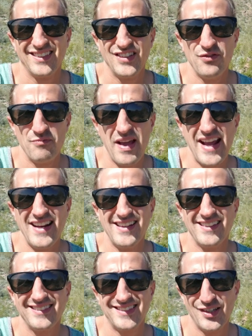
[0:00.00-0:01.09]
You've made it
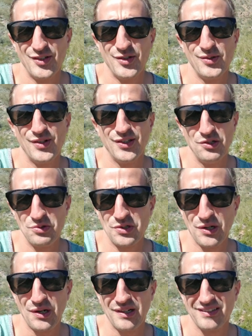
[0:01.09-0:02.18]
to
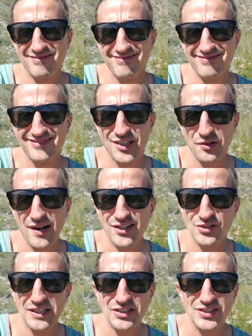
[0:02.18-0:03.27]
Utah.
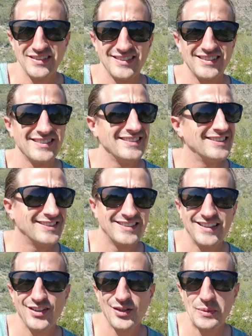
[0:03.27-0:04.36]
Congratulations. This is
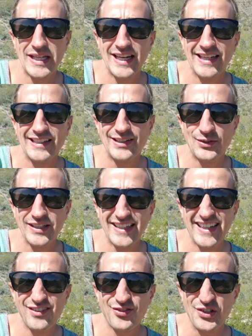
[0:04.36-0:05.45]
either the beginning or the
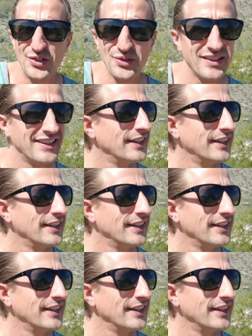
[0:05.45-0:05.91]
end for you.